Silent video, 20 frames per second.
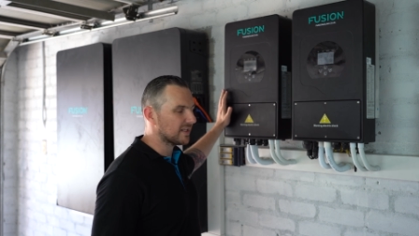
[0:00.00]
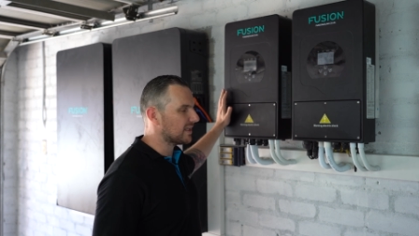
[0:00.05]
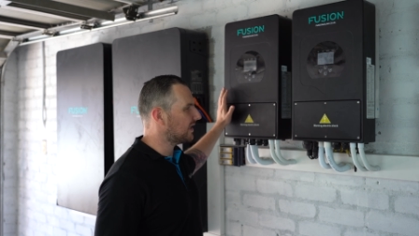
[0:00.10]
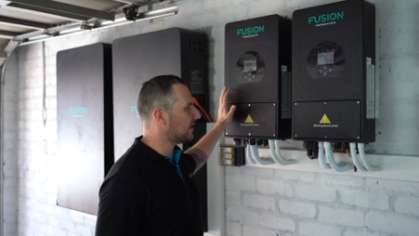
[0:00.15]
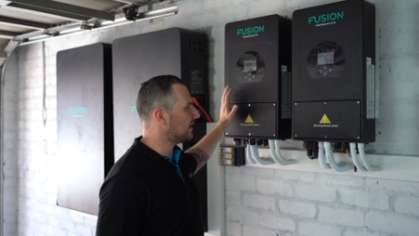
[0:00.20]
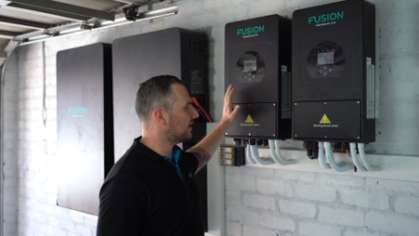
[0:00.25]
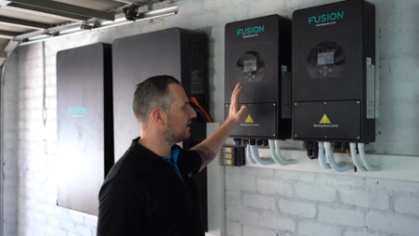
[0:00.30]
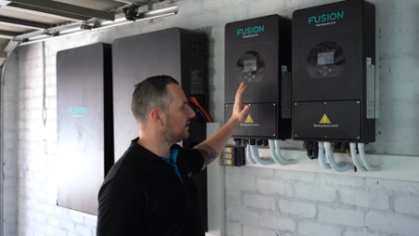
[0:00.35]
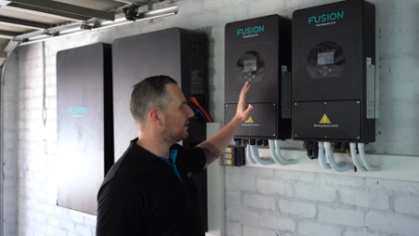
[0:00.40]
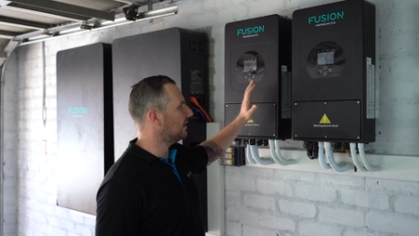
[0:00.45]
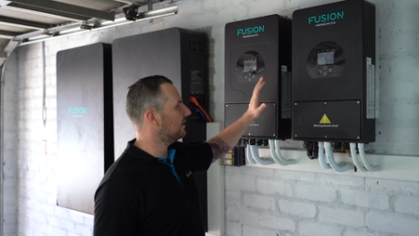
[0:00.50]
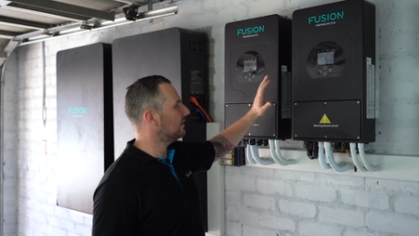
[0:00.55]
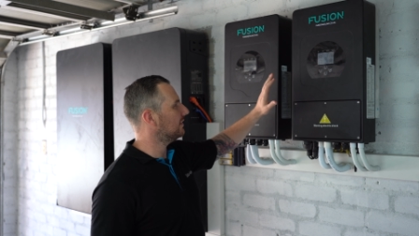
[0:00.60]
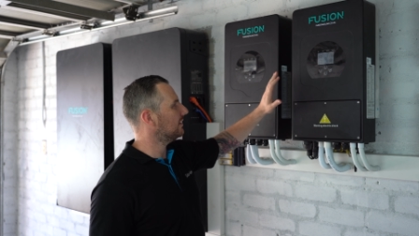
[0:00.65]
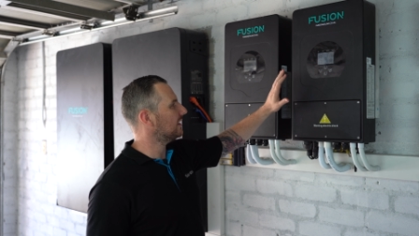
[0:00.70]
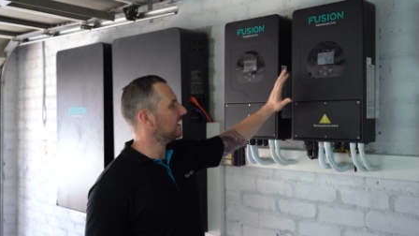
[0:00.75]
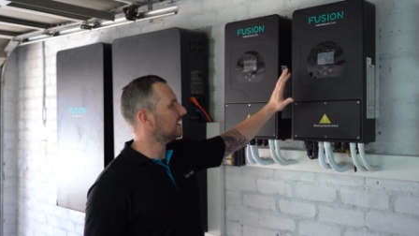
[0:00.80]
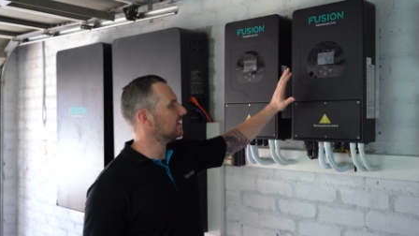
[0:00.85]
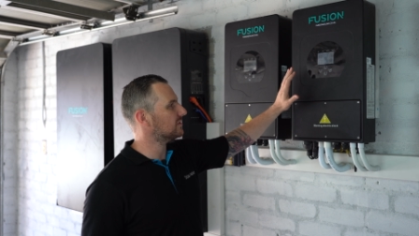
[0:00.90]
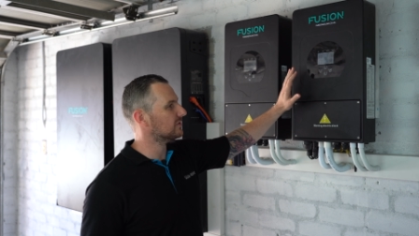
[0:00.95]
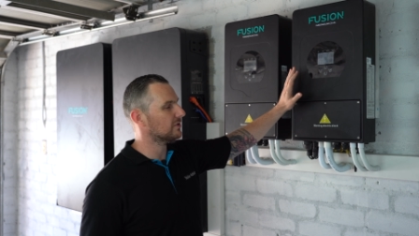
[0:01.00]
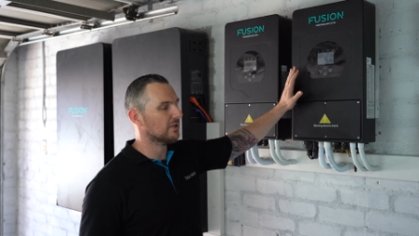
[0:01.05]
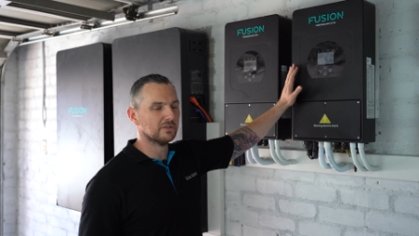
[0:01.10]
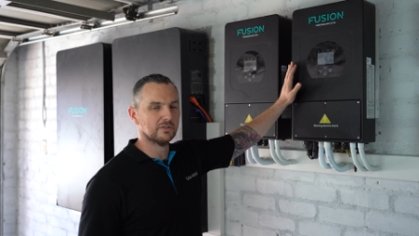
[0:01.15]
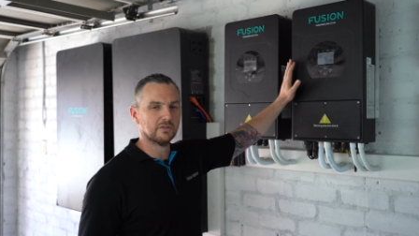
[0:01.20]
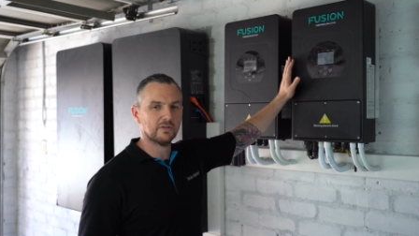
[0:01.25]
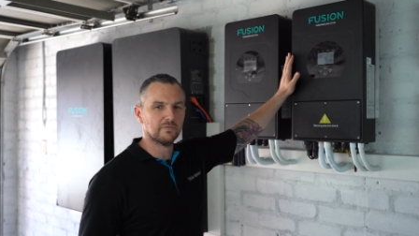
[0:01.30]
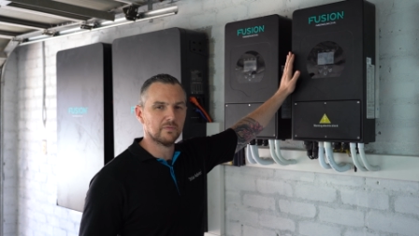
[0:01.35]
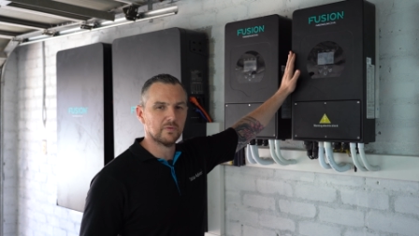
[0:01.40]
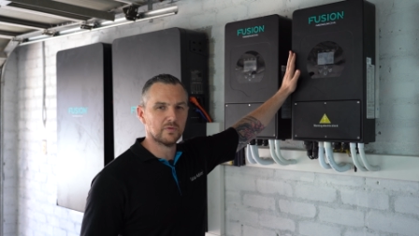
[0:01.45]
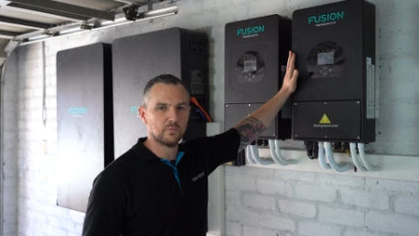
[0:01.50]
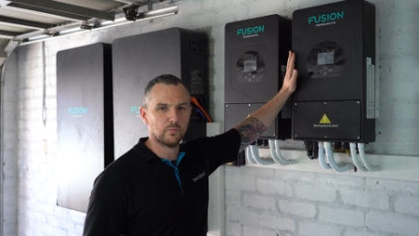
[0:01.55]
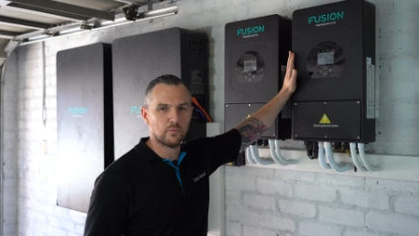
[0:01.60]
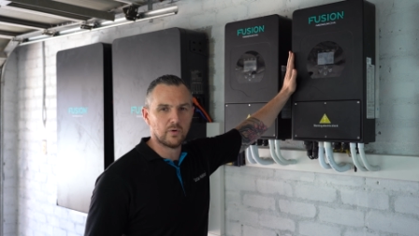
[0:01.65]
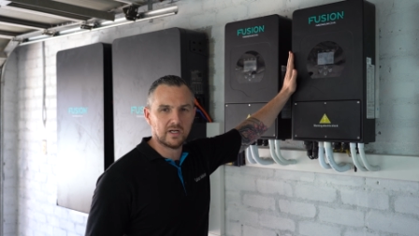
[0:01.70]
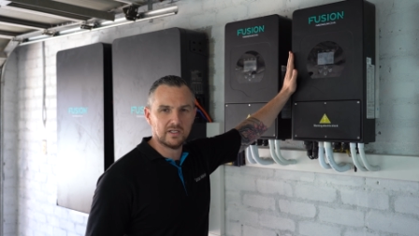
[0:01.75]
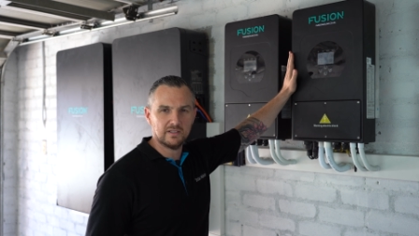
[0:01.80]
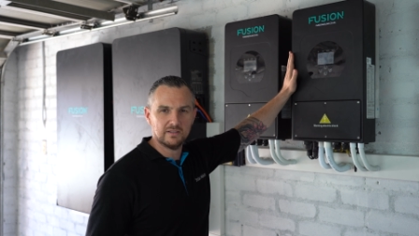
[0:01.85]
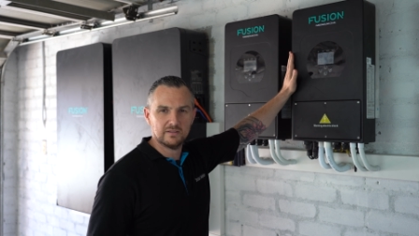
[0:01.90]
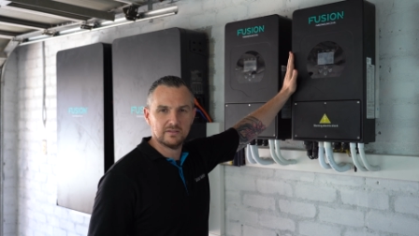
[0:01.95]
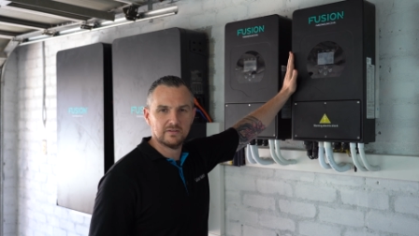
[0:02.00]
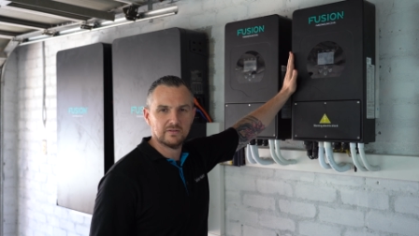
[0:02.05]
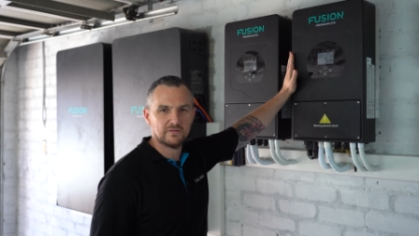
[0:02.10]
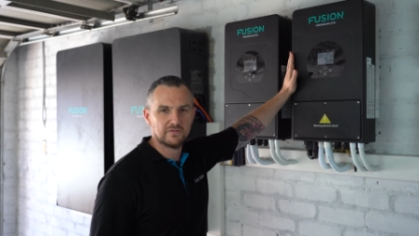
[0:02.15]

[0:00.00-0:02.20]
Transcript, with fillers: uh, I started off with one